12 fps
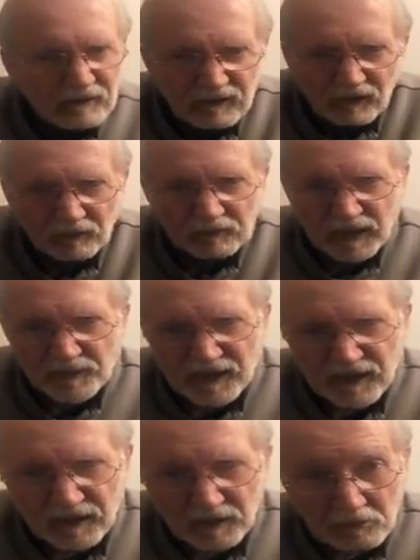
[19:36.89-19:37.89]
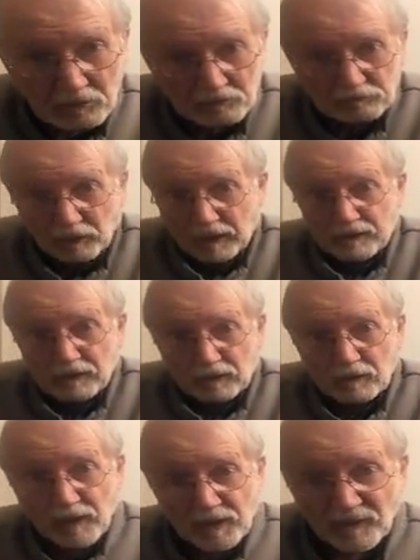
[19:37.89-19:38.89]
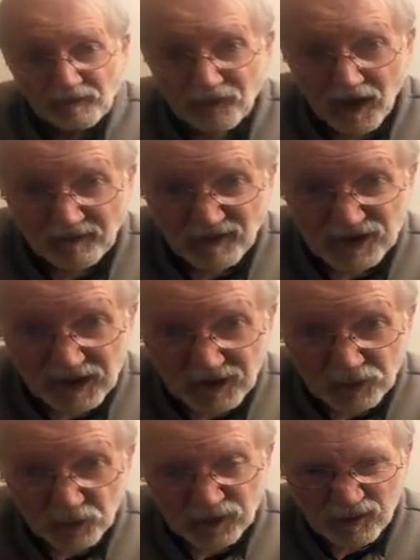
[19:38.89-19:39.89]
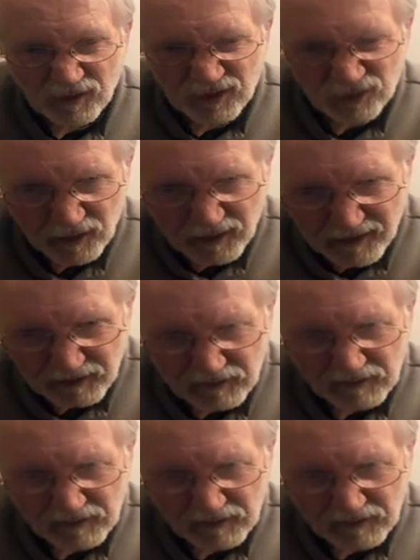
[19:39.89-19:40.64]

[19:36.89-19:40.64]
maybe 5 or 6 would do the trick?